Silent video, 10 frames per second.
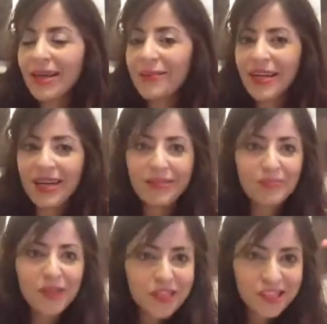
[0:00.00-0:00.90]
have a
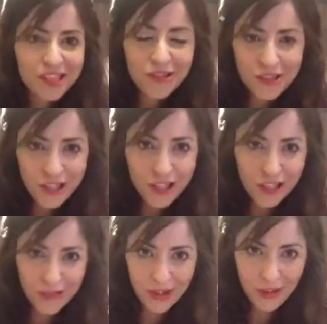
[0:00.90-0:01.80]
person to
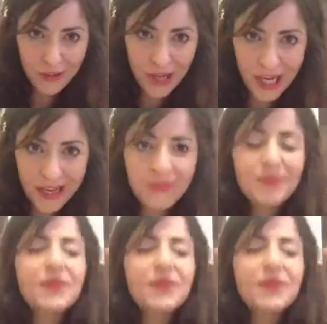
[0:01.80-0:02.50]
study with, okay?